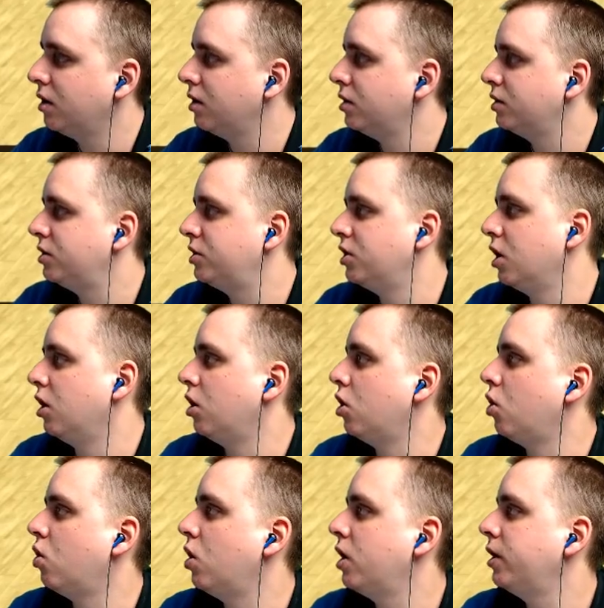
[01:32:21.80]

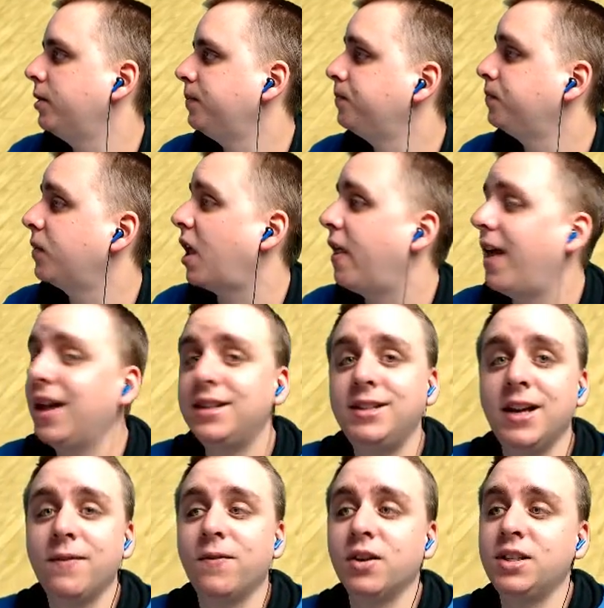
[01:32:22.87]
So that's
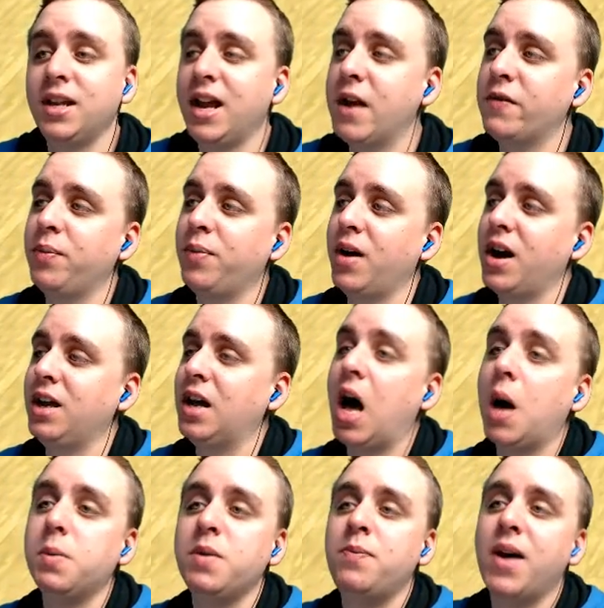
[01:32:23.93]
it for today, everybody. I'll
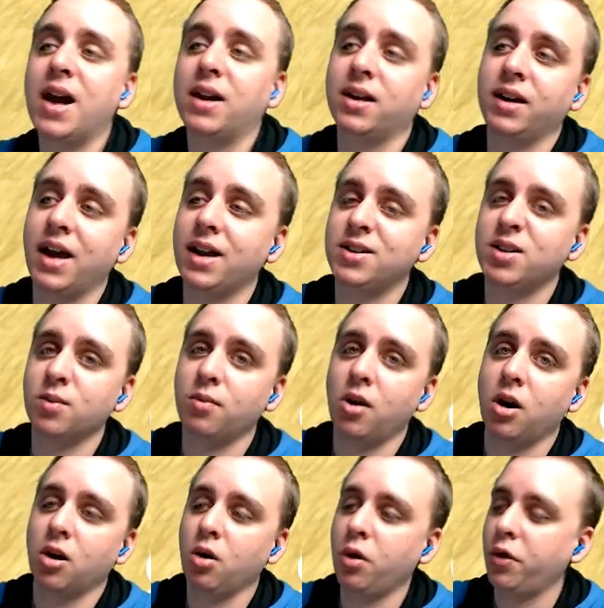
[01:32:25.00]
be back again
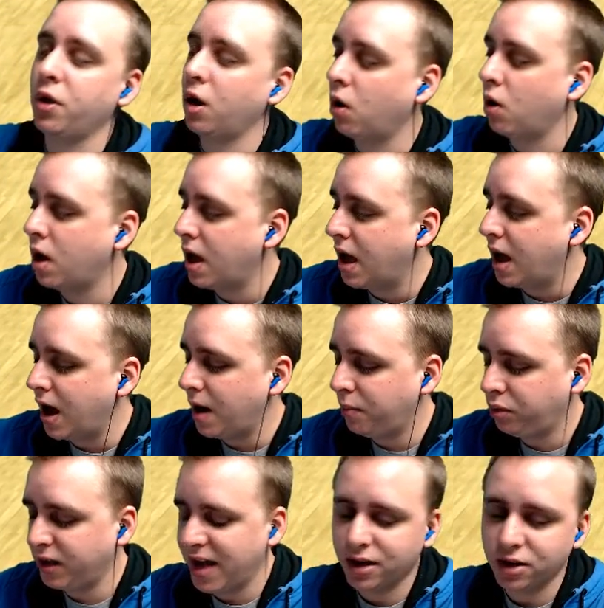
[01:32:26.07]
tomorrow, though. I
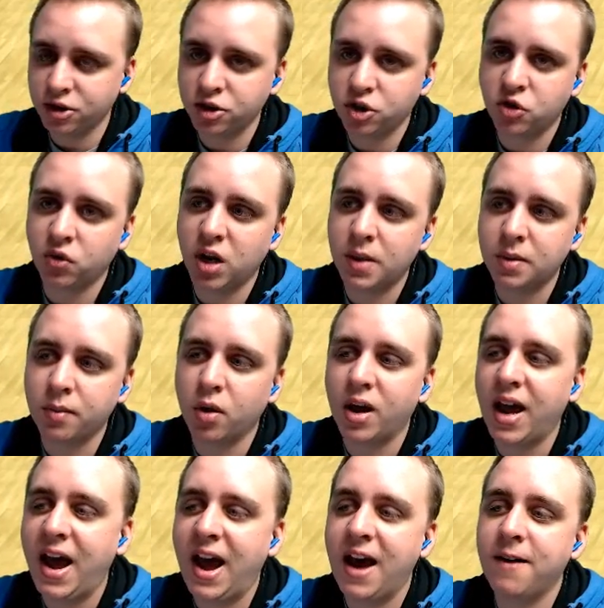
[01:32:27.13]
plan to stream about a
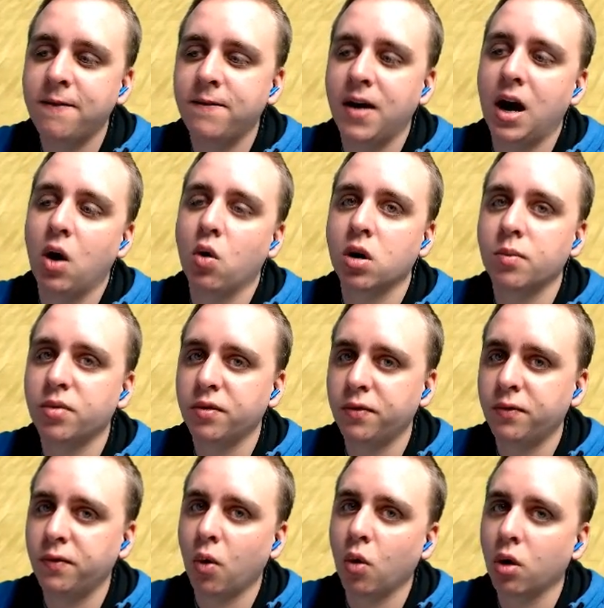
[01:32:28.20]
half hour
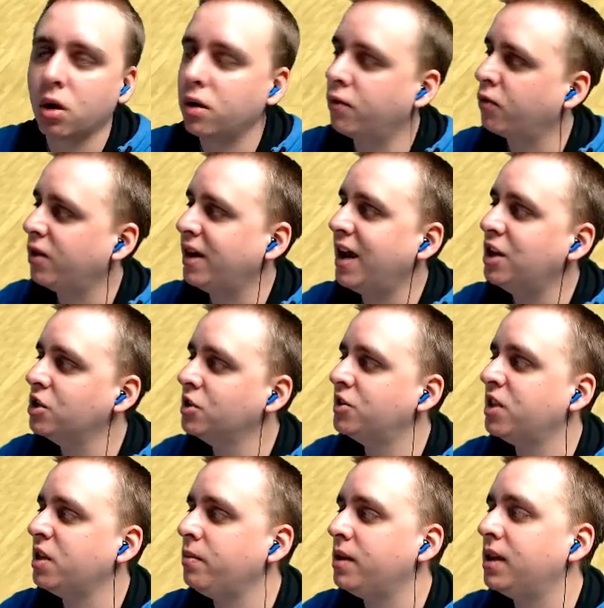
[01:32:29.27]
before free
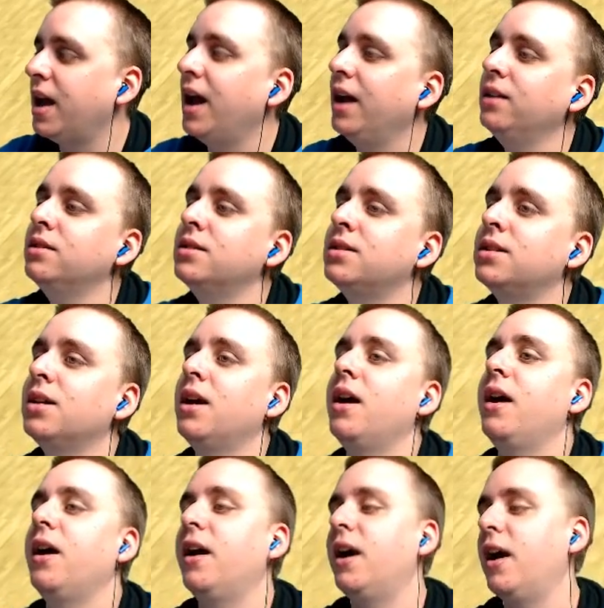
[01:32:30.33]
agency begins,
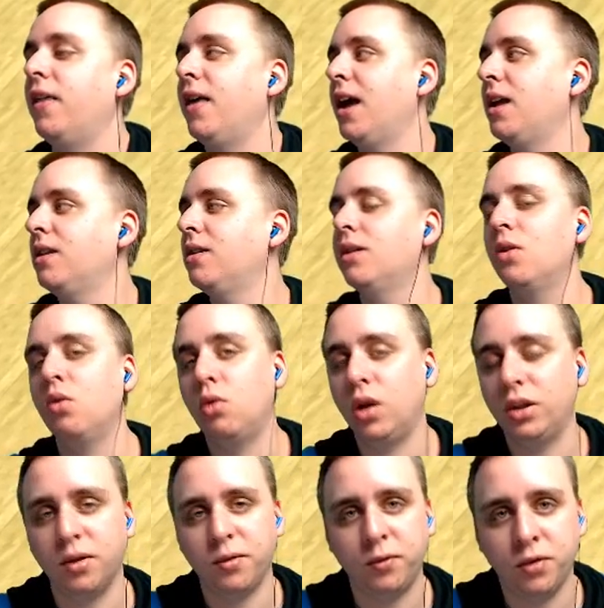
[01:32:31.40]
and then we'll
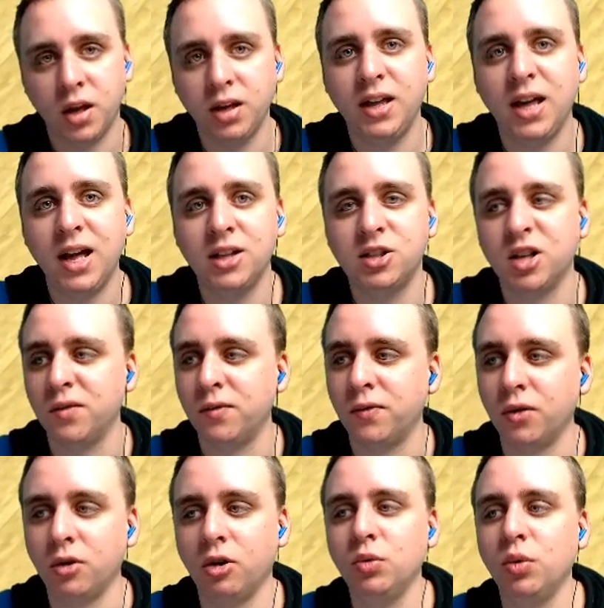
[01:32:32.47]
let the floodgates
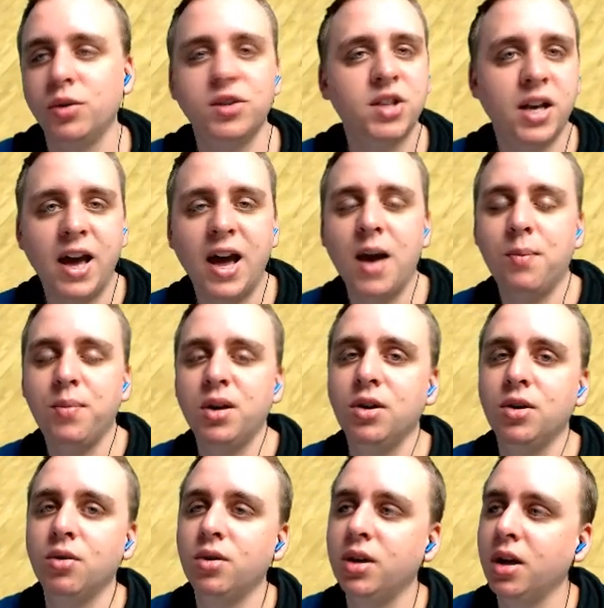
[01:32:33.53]
unfold. We'll say Happy
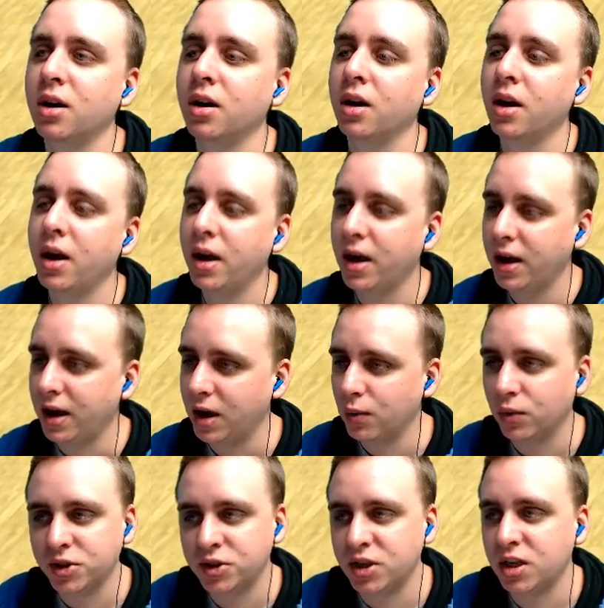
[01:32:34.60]
New Year, and we'll
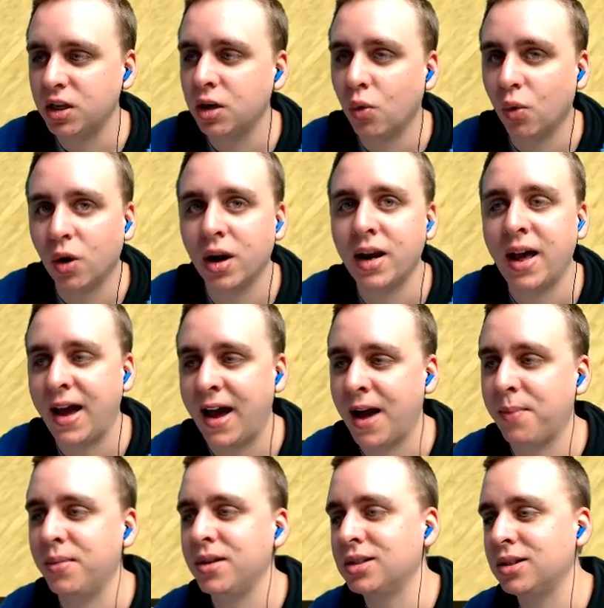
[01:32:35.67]
see what
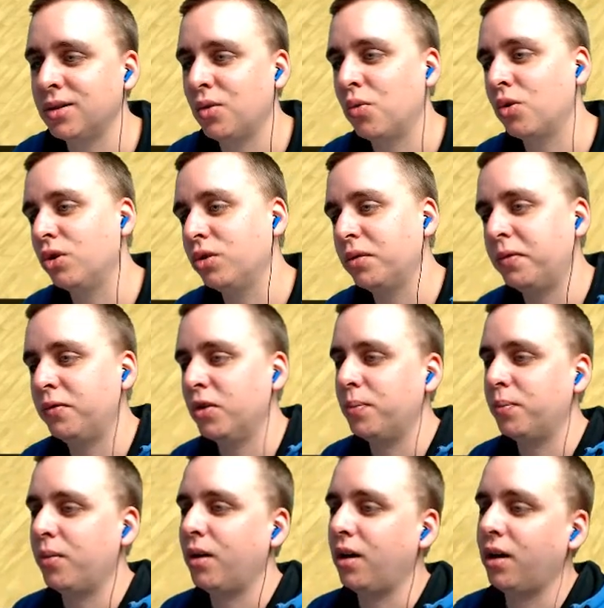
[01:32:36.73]
happens in the world of
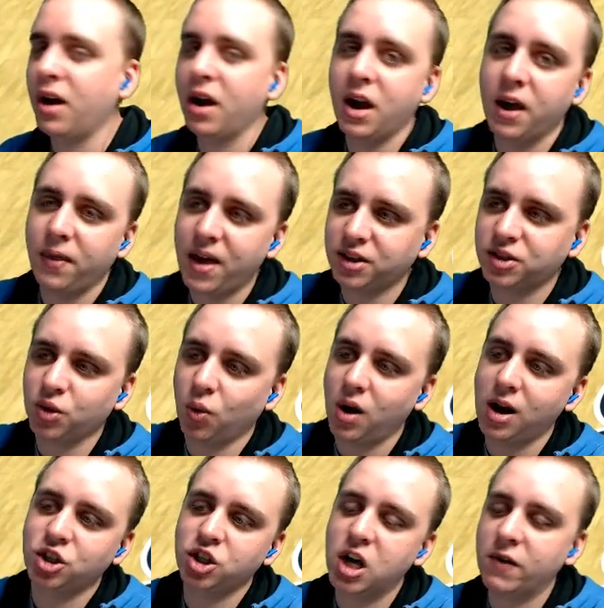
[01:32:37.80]
football. Thanks for
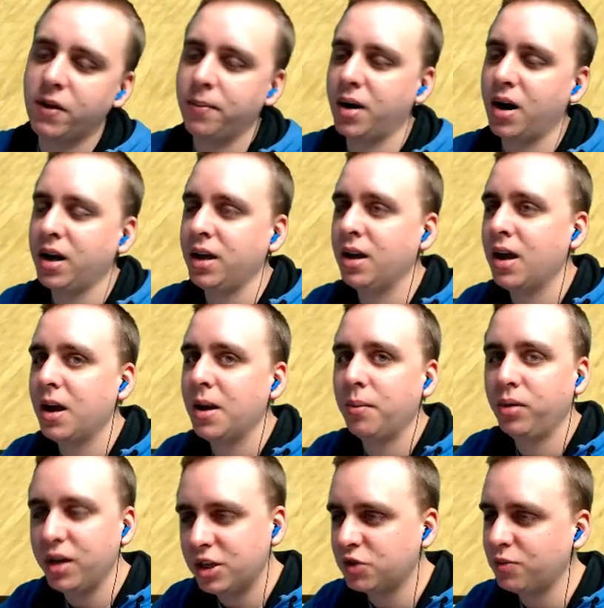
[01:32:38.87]
watching, everybody.
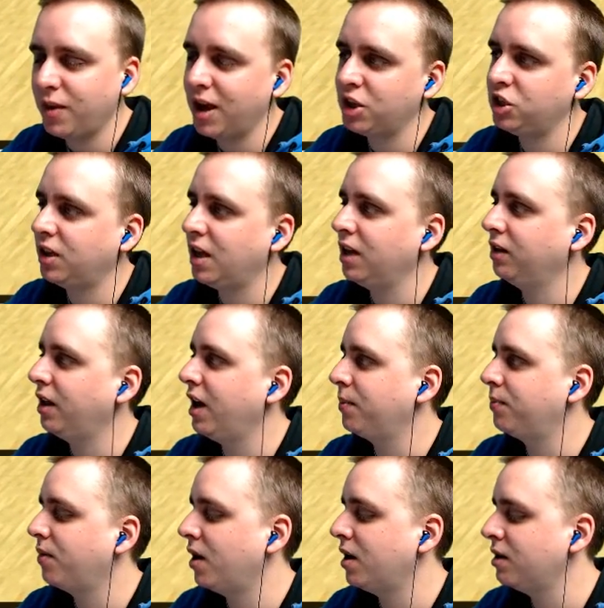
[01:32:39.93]
Please smash that like
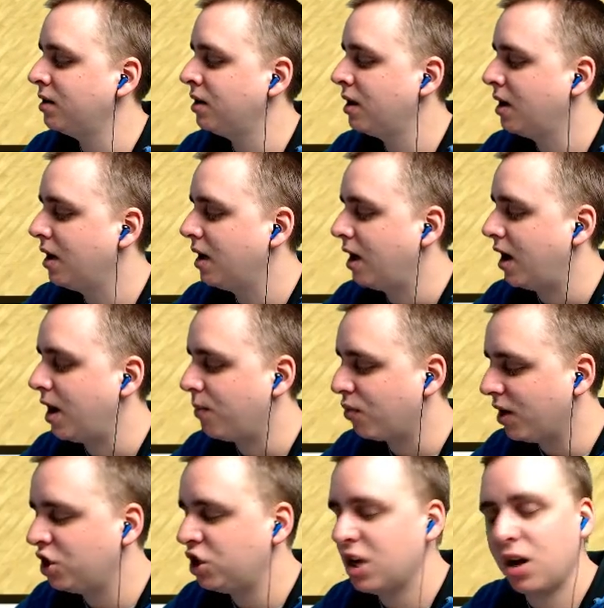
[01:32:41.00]
button. I
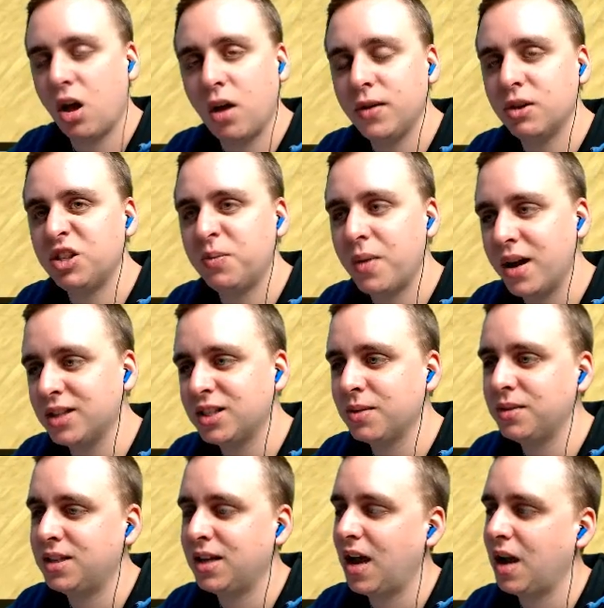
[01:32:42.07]
appreciate all of you spending some
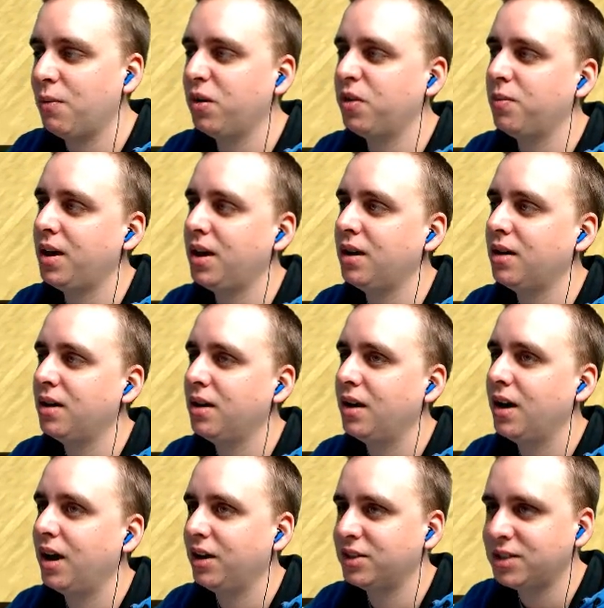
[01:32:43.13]
time with me.
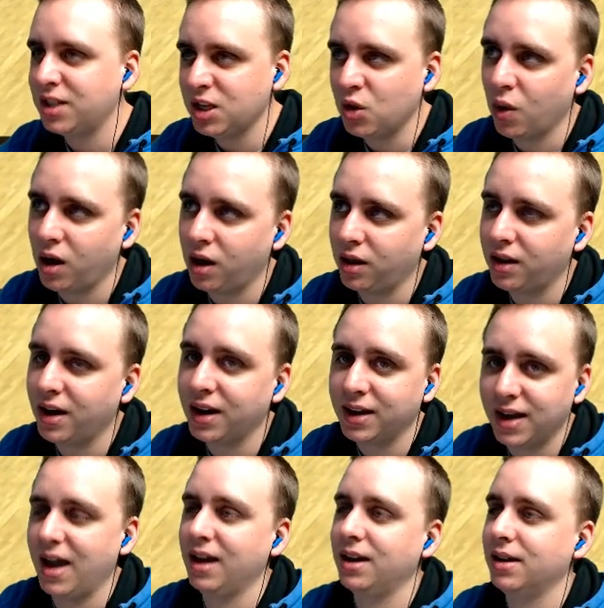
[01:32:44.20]
I'll see you all
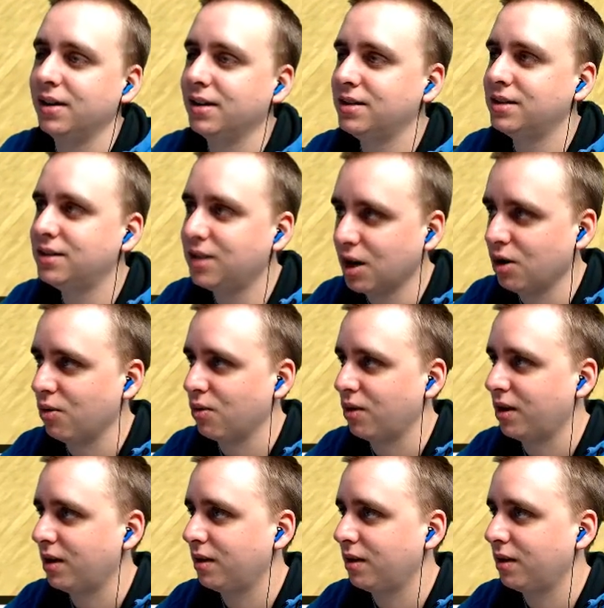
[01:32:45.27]
again soon.